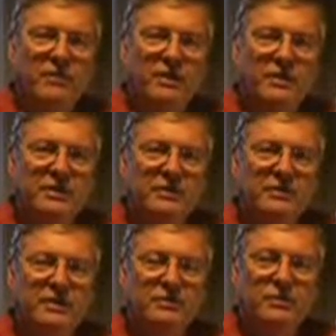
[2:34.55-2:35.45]
find out
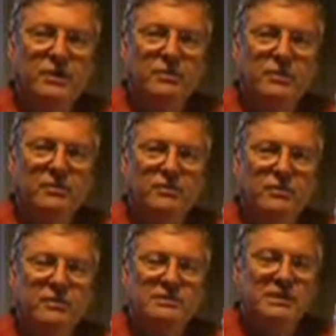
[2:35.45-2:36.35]
on the internet,
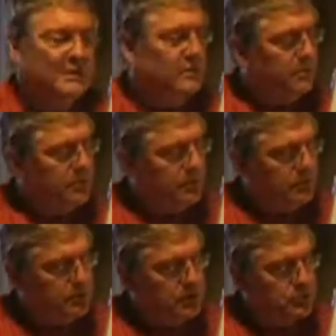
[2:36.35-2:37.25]
whatever, and select a
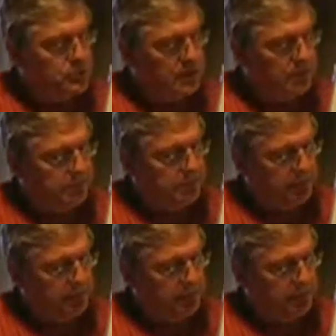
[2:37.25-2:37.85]
pump to do the job.